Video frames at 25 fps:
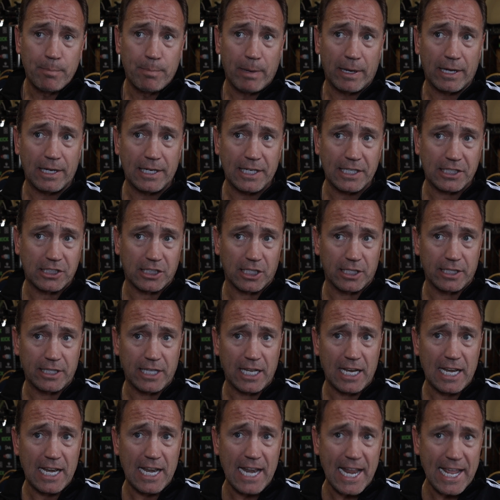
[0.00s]
But listen,
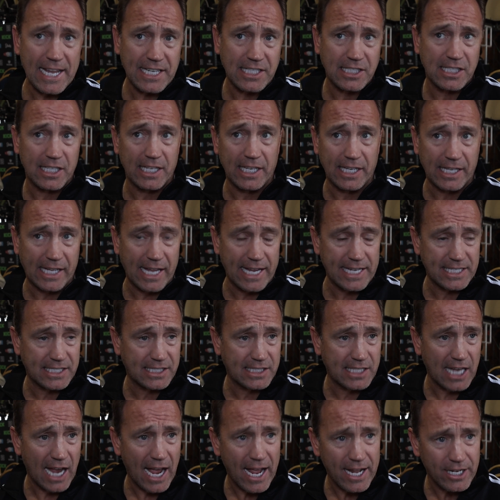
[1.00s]
the less he
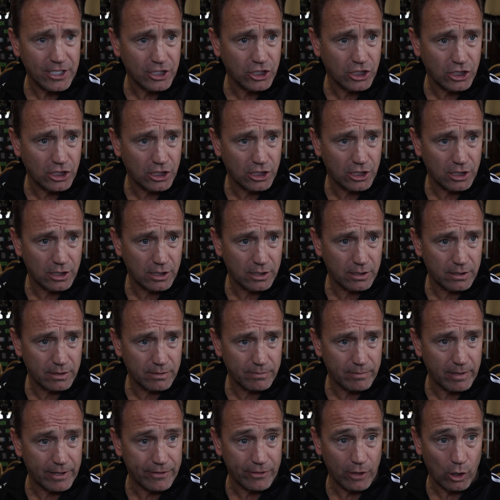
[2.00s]
gets touched
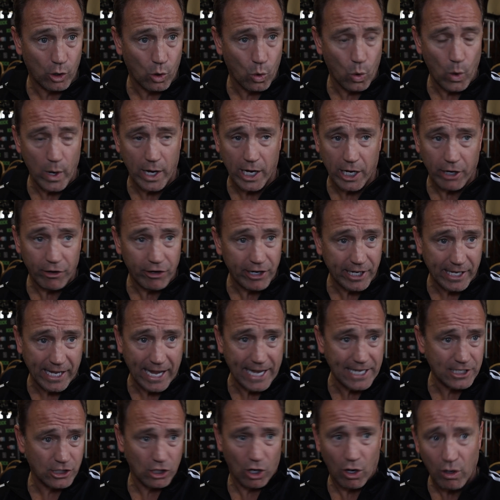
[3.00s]
and the quicker he
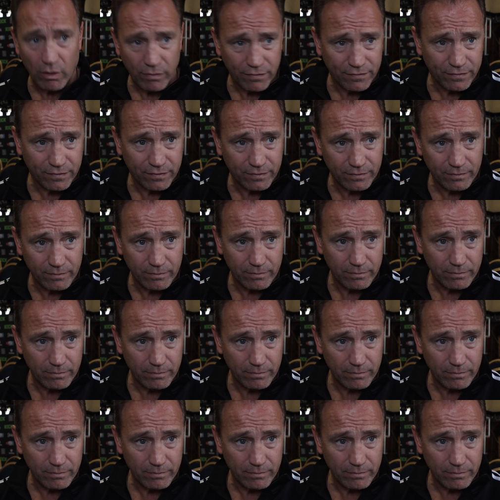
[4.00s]
gets off,